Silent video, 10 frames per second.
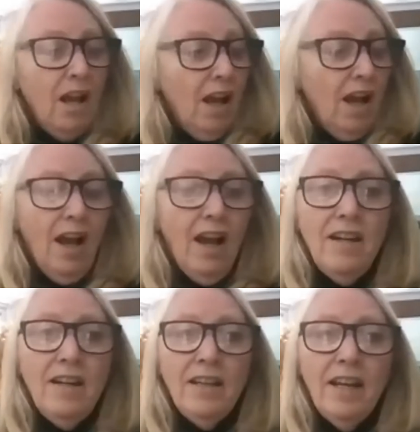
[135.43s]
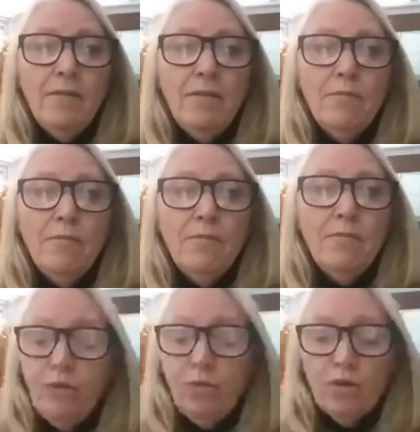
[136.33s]
I came first
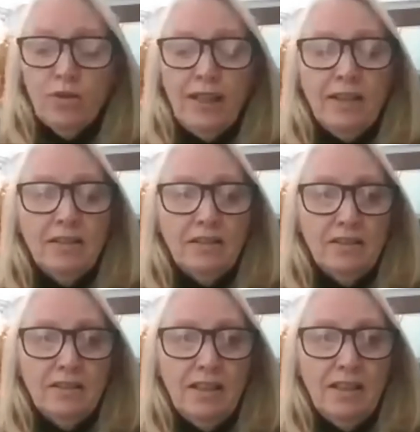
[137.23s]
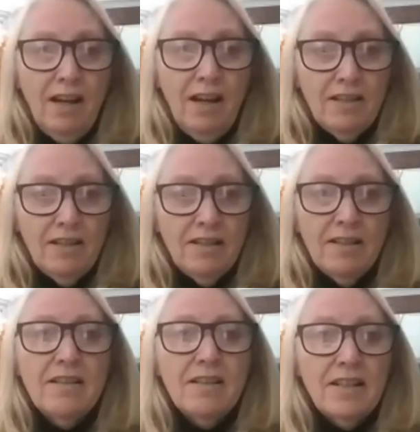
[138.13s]
of all to England in
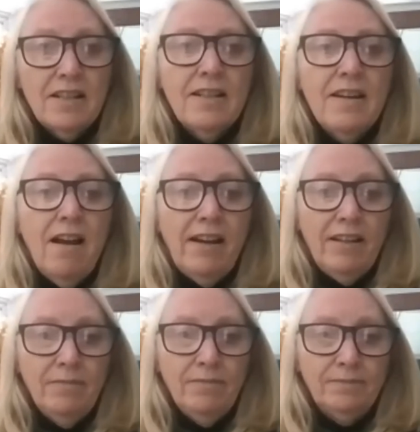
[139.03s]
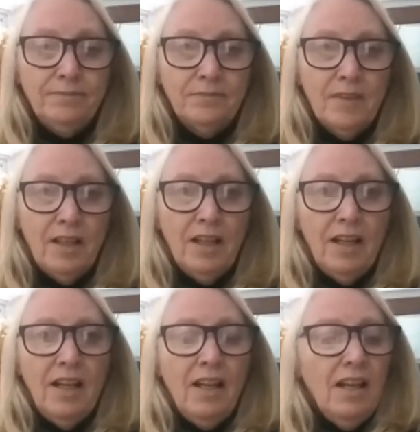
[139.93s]
1969,
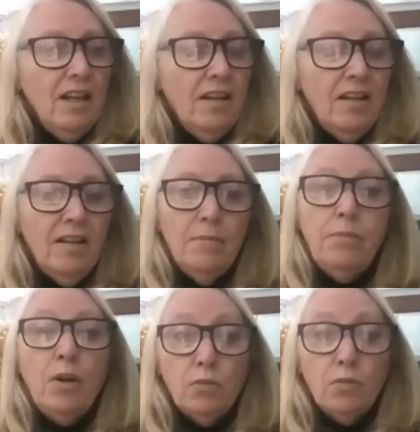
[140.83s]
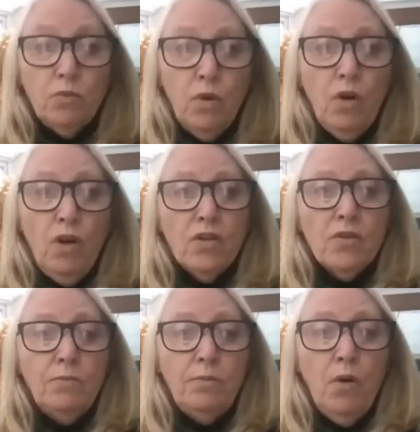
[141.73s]
uh, but was
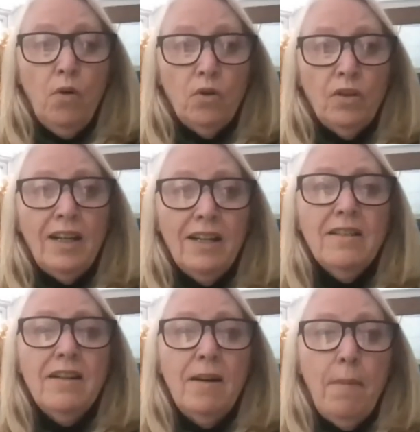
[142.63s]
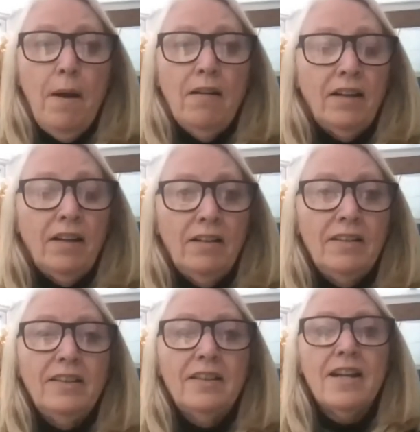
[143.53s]
born in Denmark in a
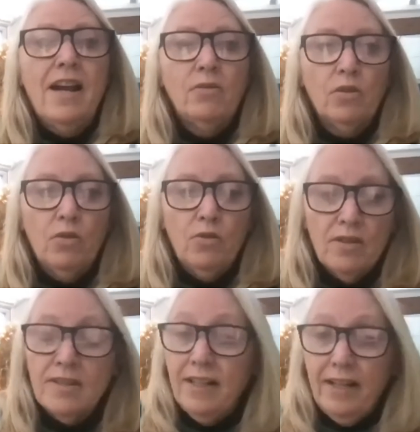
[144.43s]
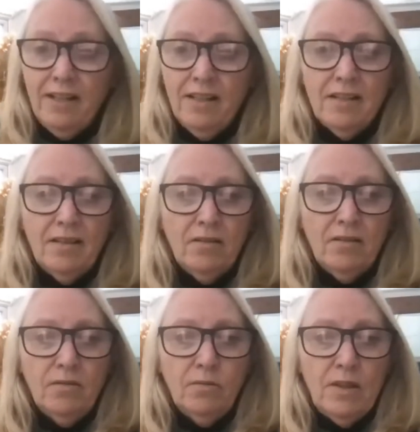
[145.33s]
little town called
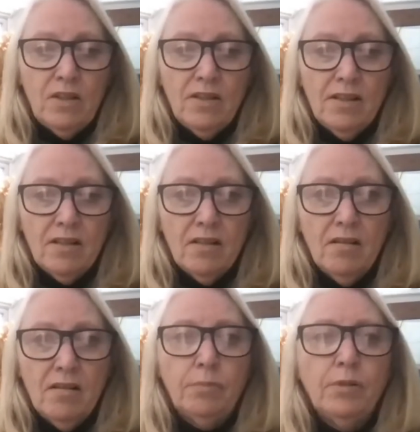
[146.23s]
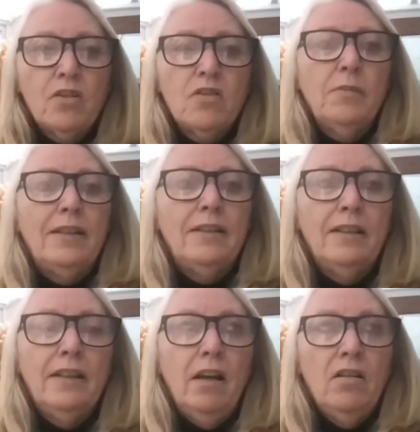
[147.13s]
Slagelse, which is uh,
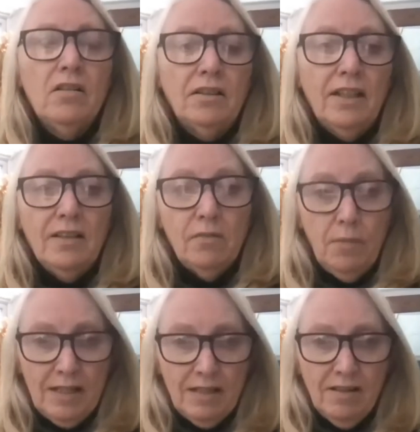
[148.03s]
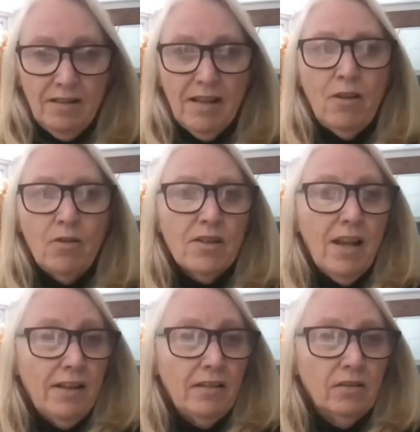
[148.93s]
approximately 100 kilometers
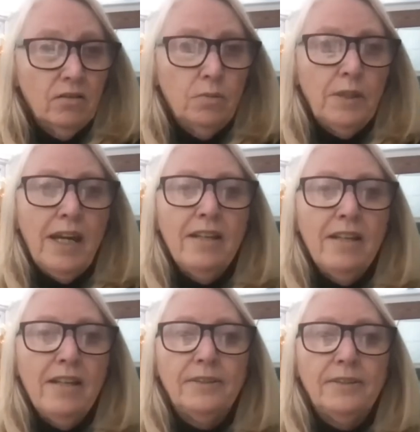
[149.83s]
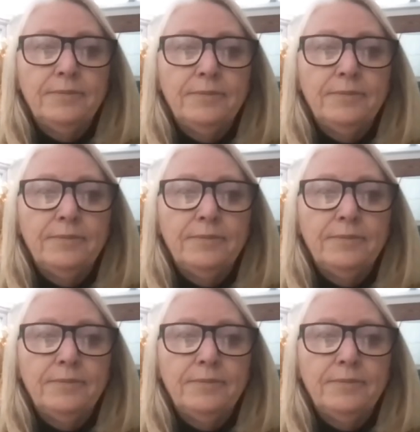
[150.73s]
outside Copenhagen.